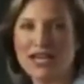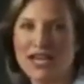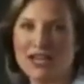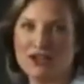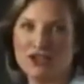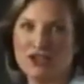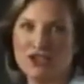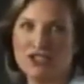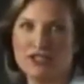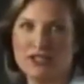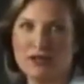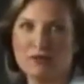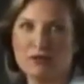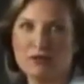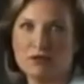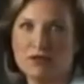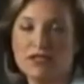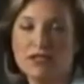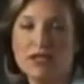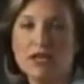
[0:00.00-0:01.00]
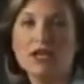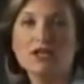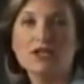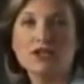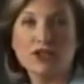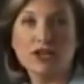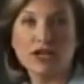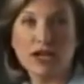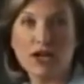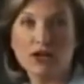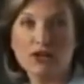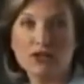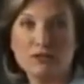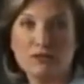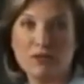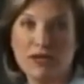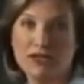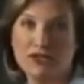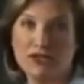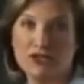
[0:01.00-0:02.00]
energy supplement to their healthy
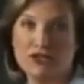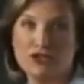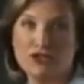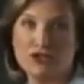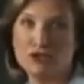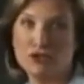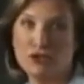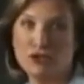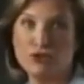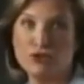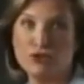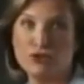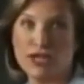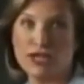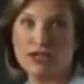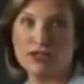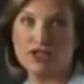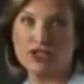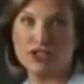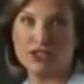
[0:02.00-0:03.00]
patients who use energy